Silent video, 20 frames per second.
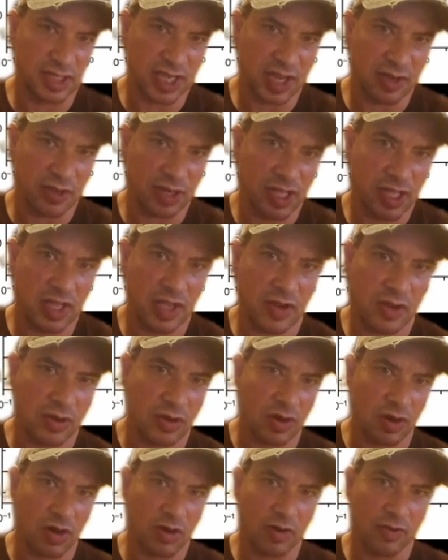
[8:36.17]
down
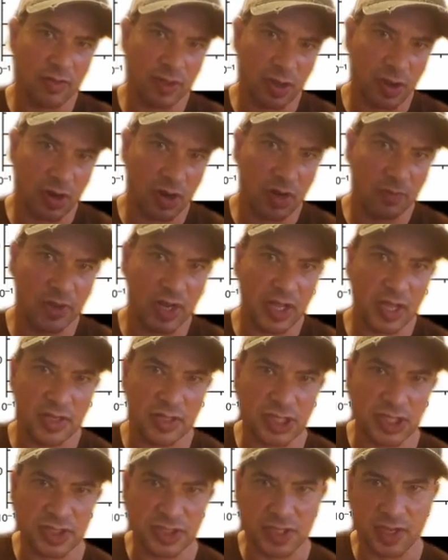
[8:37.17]
here are the
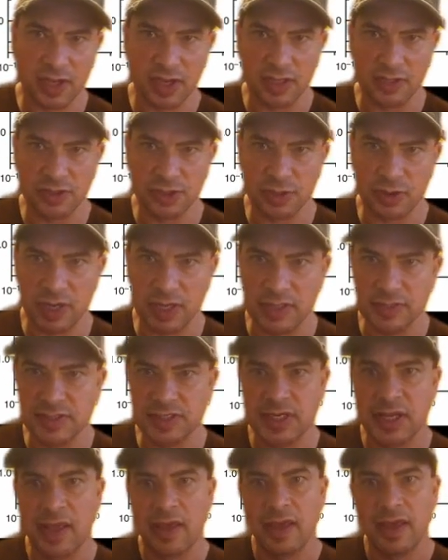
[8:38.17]
carbonaceous
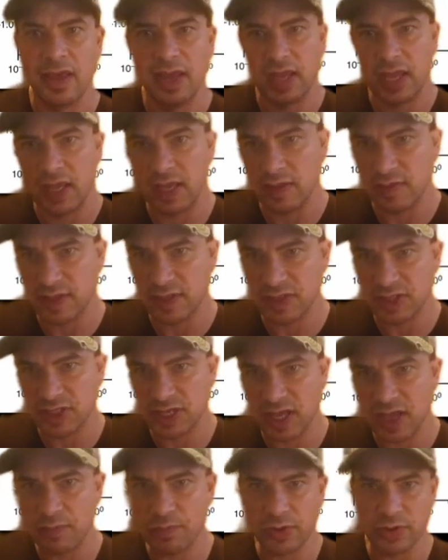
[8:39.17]
chondrites and the
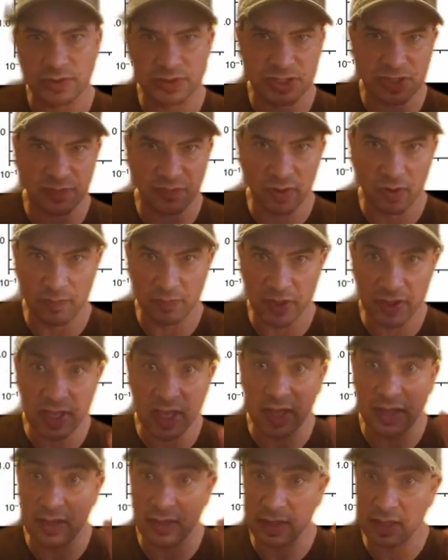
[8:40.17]
samples from
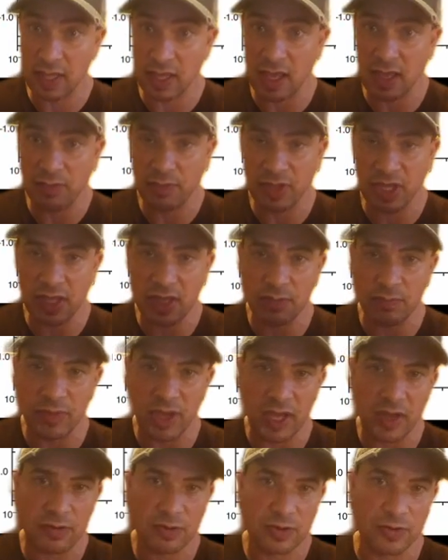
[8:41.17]
the KP
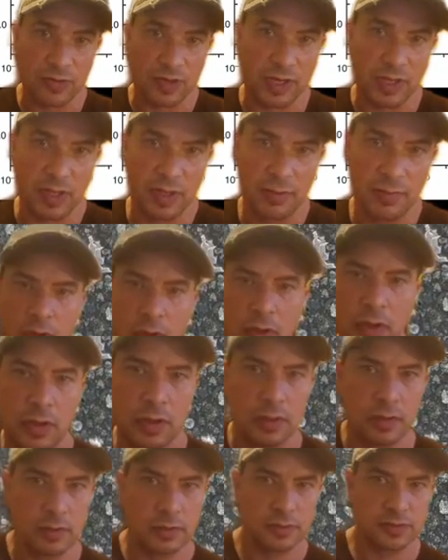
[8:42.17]
boundary.
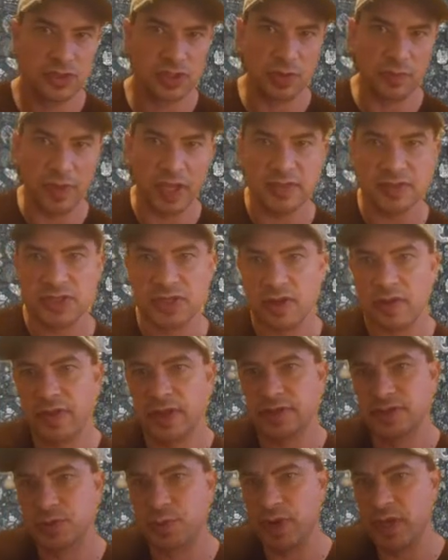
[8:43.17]
So based on
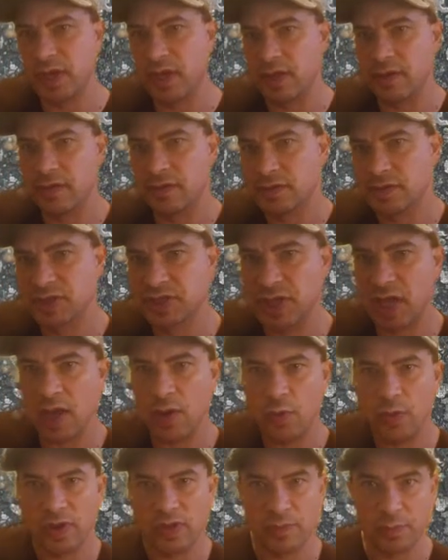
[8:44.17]
this, we can
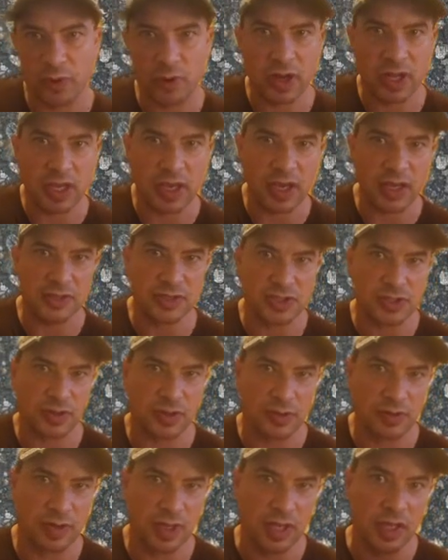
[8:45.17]
say with pretty high
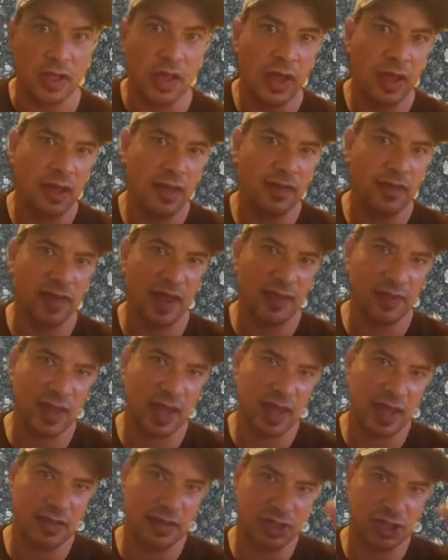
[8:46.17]
certainty that
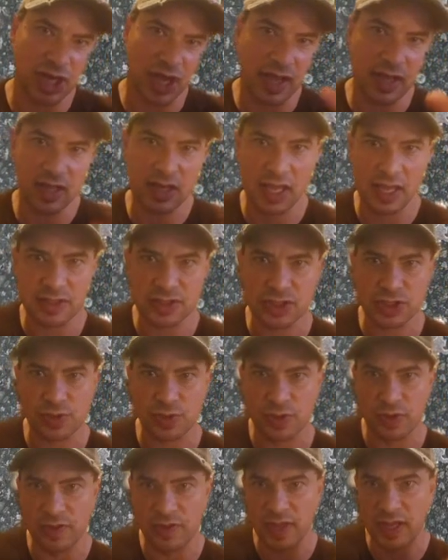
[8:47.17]
that giant
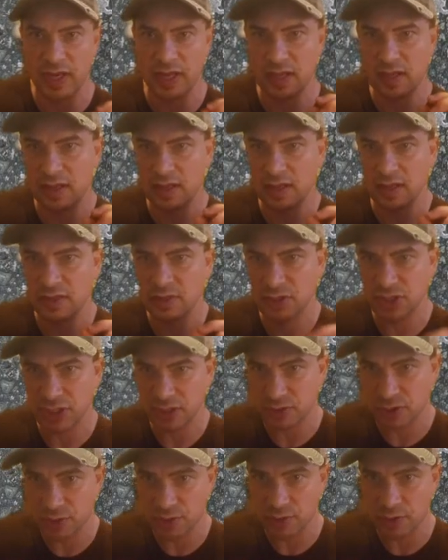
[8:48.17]
asteroid that hit in
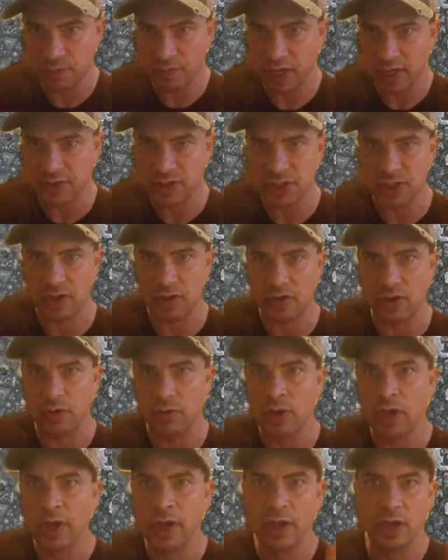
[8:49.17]
Chicxulub,
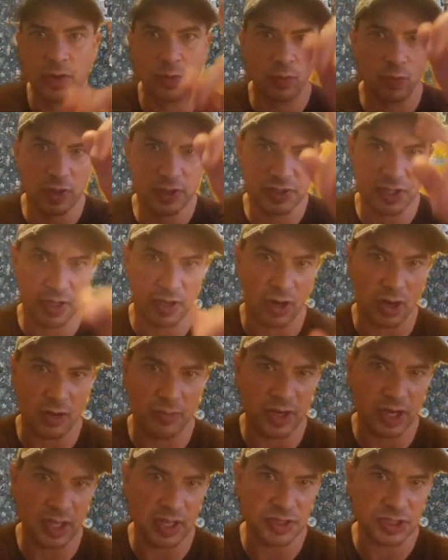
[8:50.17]
Mexico, was a
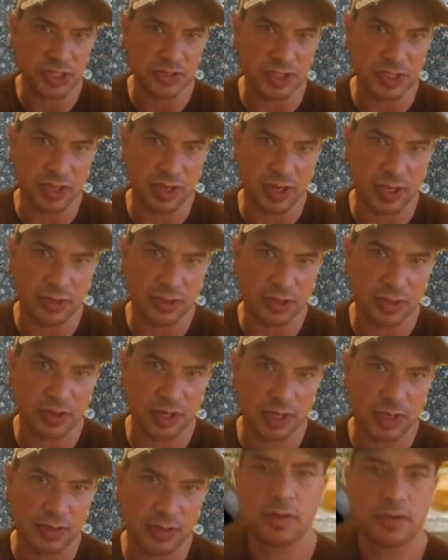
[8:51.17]
carbonaceous
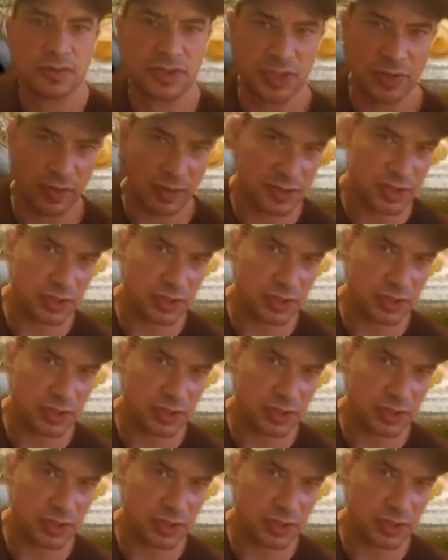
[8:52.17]
chondrite. So the